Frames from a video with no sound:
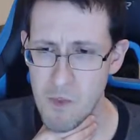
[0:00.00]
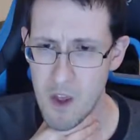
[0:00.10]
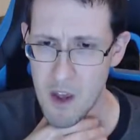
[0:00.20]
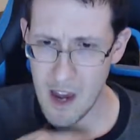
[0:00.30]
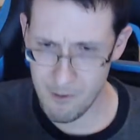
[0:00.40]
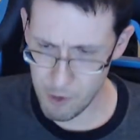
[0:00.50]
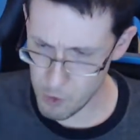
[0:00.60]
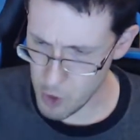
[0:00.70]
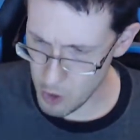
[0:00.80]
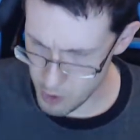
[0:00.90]
I feel
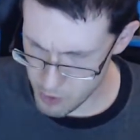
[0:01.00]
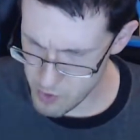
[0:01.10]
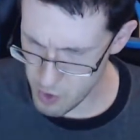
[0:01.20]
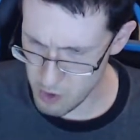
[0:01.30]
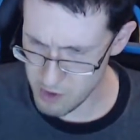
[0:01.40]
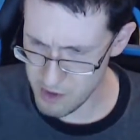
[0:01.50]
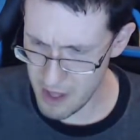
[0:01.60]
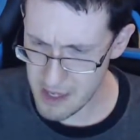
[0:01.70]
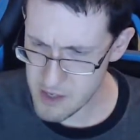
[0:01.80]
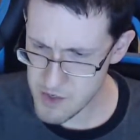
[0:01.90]
called to do certain
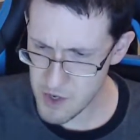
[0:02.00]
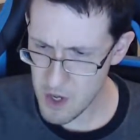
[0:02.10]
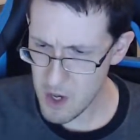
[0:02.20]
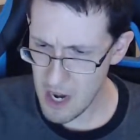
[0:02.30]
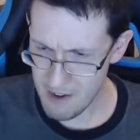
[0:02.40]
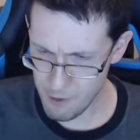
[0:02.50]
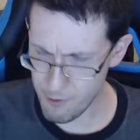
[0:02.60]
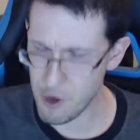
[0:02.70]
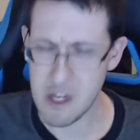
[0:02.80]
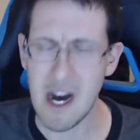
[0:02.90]
things. I feel
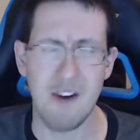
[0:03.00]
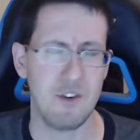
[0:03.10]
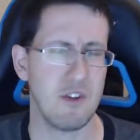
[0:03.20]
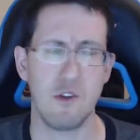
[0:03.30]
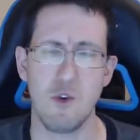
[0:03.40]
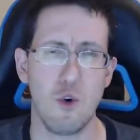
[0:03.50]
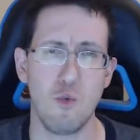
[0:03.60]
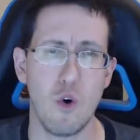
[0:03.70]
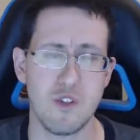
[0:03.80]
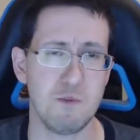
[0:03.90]
very confident the Lord
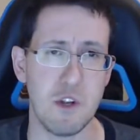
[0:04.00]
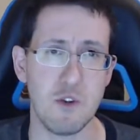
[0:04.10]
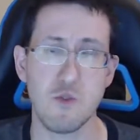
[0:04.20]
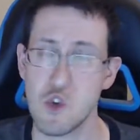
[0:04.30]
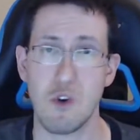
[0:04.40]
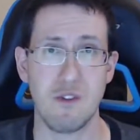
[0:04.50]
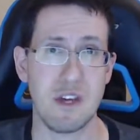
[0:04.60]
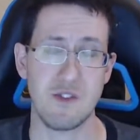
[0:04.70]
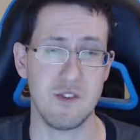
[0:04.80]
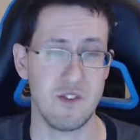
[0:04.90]
wants me to do certain
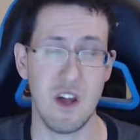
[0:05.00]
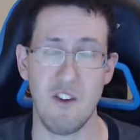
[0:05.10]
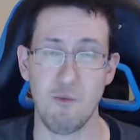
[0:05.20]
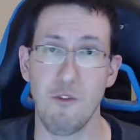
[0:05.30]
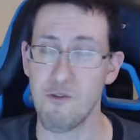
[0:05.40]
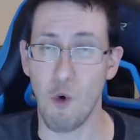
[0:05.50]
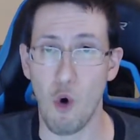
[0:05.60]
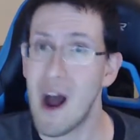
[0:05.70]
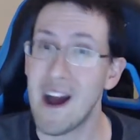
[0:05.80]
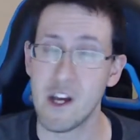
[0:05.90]
things in this life
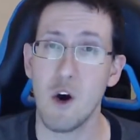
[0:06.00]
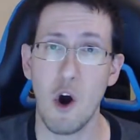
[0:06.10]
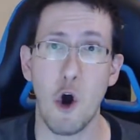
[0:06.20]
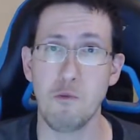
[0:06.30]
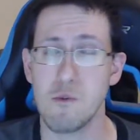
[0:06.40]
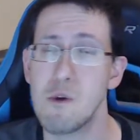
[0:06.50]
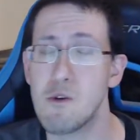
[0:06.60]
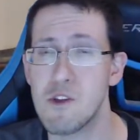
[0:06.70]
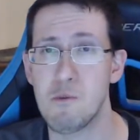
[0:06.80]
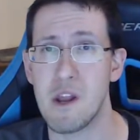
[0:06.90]
before I go home to be
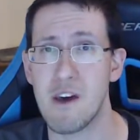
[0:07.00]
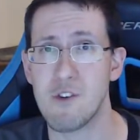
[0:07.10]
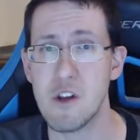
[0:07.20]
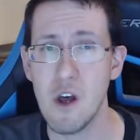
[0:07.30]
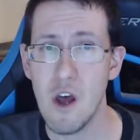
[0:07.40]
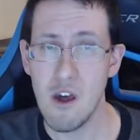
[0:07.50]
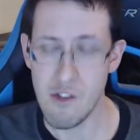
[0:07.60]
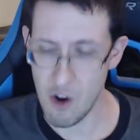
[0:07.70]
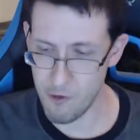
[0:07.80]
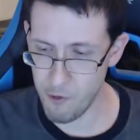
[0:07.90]
with Him in heaven.
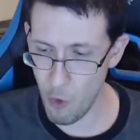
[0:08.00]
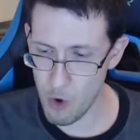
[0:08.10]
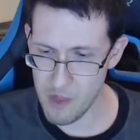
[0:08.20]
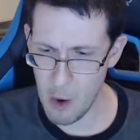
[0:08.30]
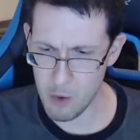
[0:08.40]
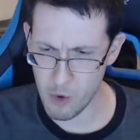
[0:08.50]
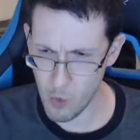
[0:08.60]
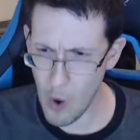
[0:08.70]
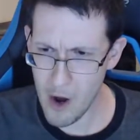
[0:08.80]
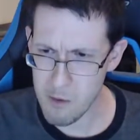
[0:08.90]
Therefore, that would
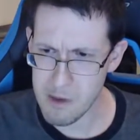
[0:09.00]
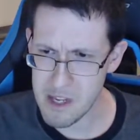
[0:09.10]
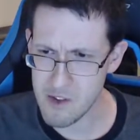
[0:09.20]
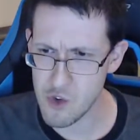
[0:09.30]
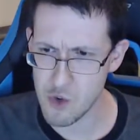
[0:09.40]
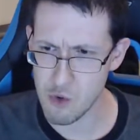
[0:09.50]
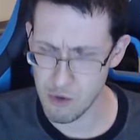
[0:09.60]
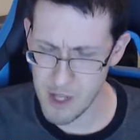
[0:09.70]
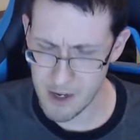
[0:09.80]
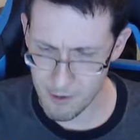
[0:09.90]
require me to
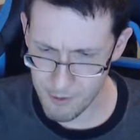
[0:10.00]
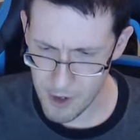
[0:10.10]
live.